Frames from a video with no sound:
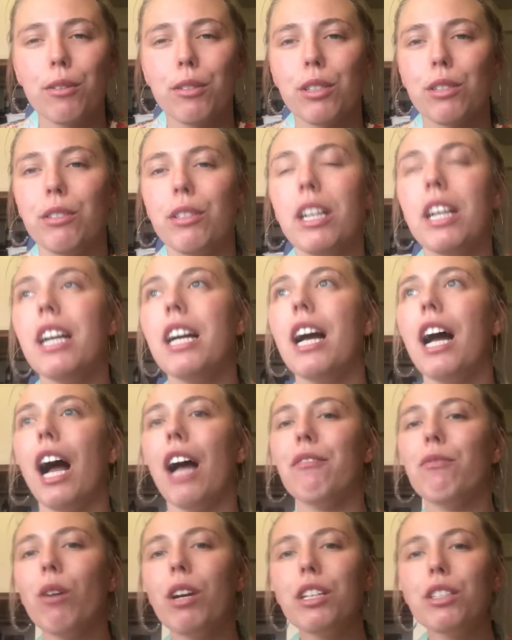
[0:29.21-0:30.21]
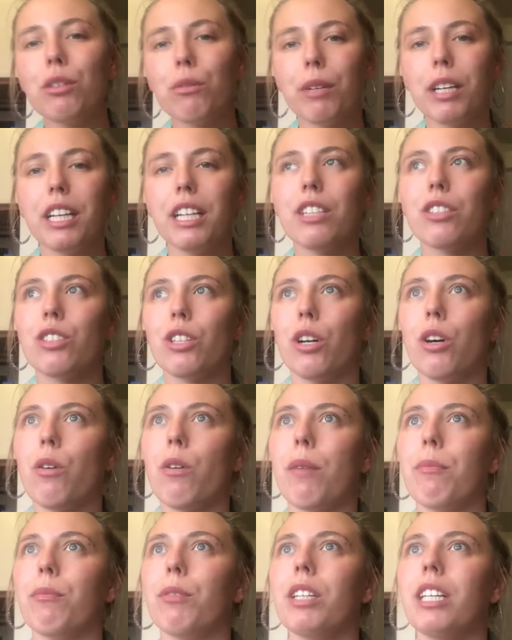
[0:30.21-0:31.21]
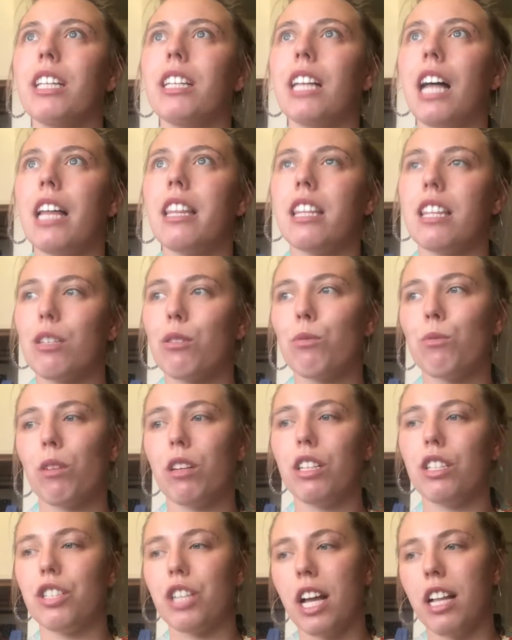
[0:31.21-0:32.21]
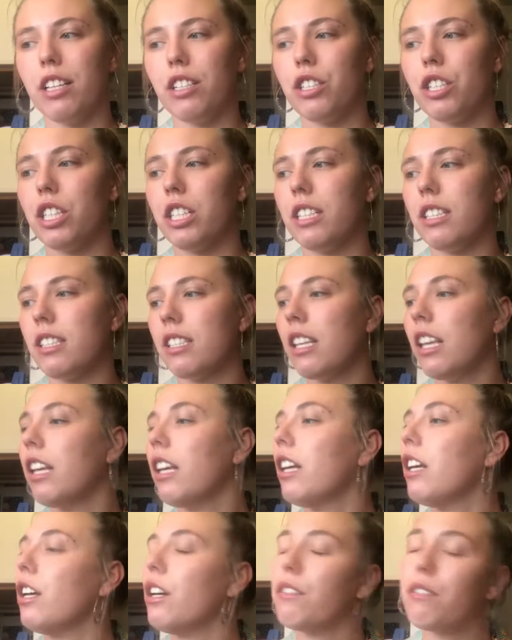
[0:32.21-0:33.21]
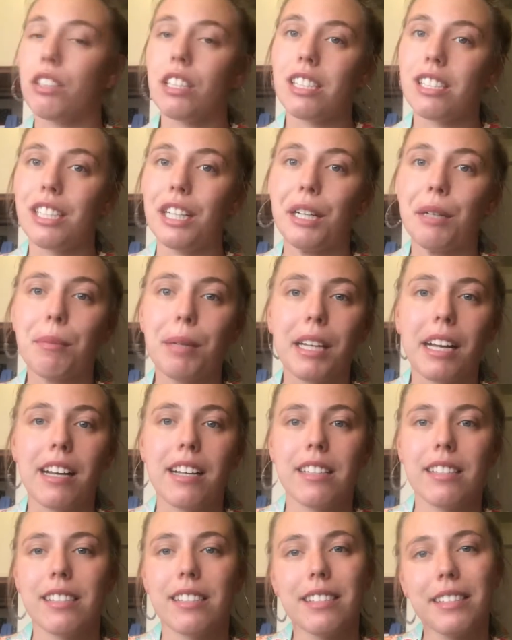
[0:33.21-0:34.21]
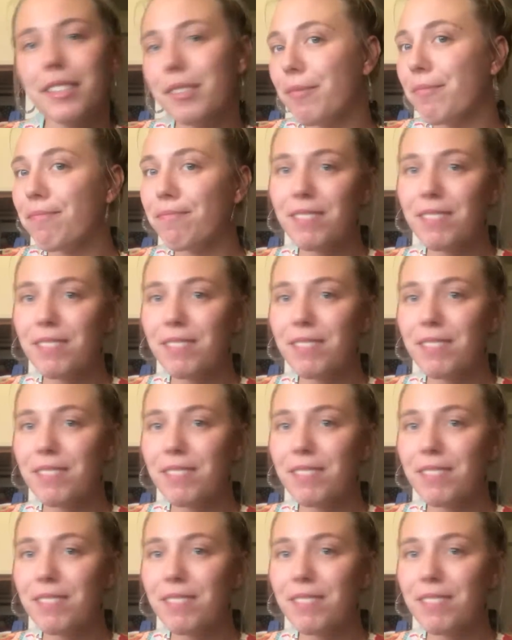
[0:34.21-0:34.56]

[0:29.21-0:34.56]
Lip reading: So I've wanted to read it, so I'm really glad that this was one of the challenges for this year because